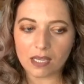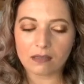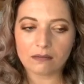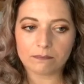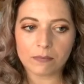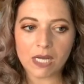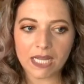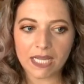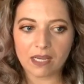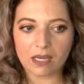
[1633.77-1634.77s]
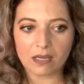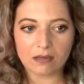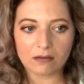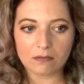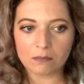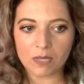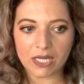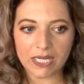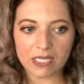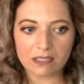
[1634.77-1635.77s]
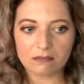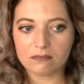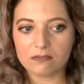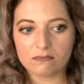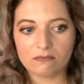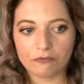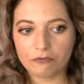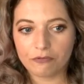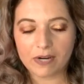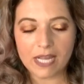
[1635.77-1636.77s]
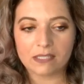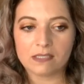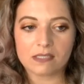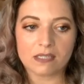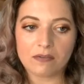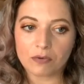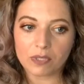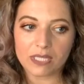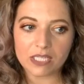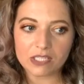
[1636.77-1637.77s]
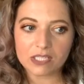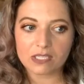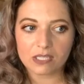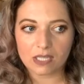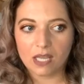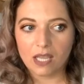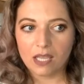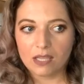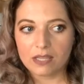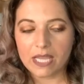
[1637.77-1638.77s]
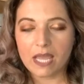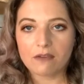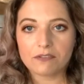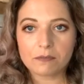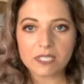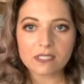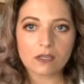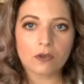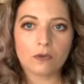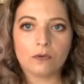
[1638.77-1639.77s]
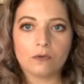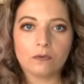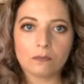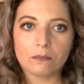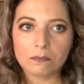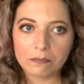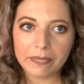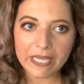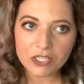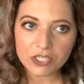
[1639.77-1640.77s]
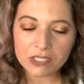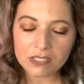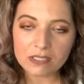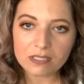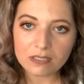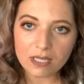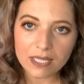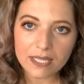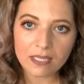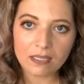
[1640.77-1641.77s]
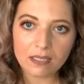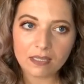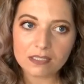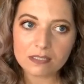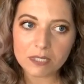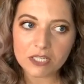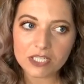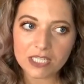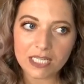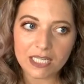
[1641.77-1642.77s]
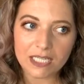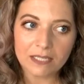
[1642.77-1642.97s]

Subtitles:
my my friends and everyone, they have to be so patient. I think, especially,